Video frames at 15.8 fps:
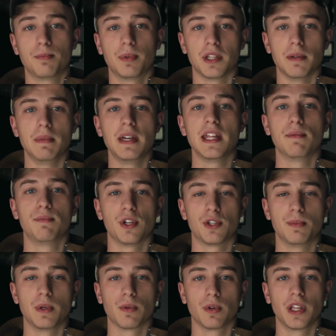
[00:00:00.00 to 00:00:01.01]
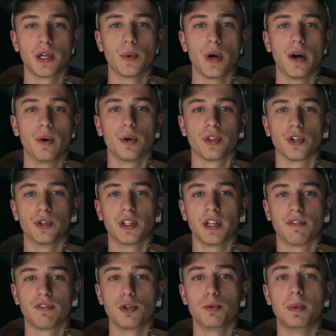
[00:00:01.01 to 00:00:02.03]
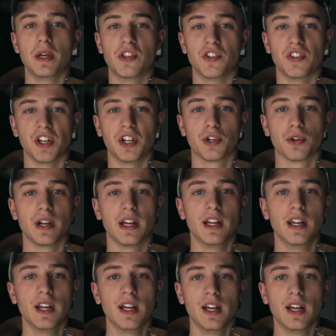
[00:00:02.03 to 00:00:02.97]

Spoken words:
but the medium fits me really well with only a few pieces under it.